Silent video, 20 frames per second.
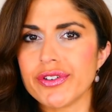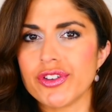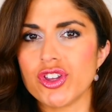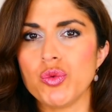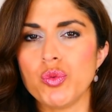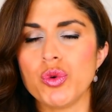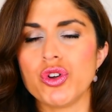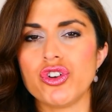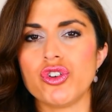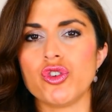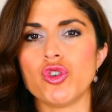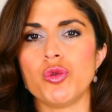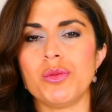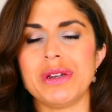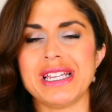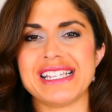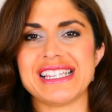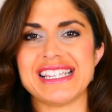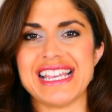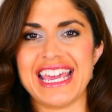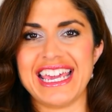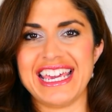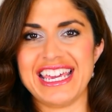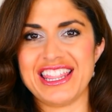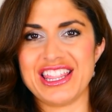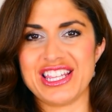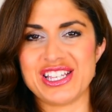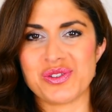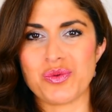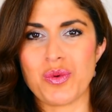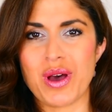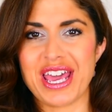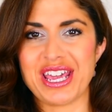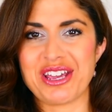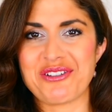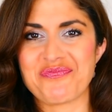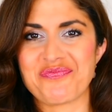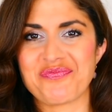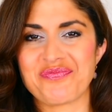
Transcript: You wouldn't normally say it in this way.